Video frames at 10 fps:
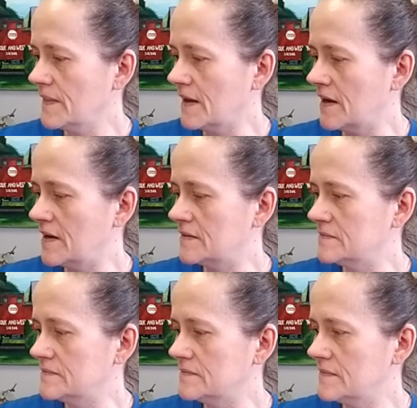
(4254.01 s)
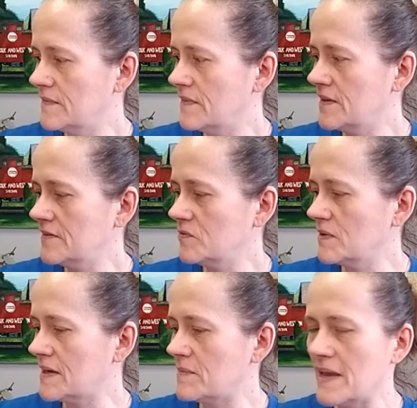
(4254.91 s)
Um, this
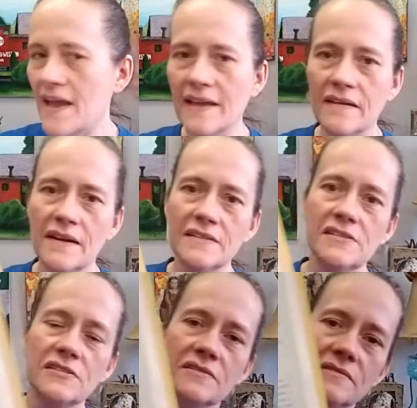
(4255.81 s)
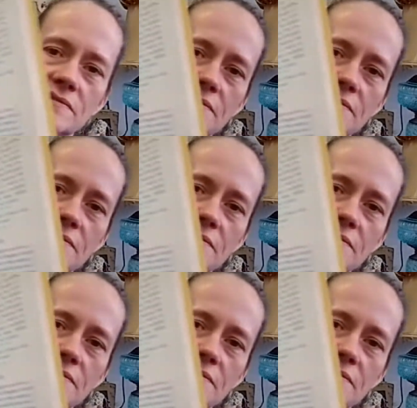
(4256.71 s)
one I may hang on to,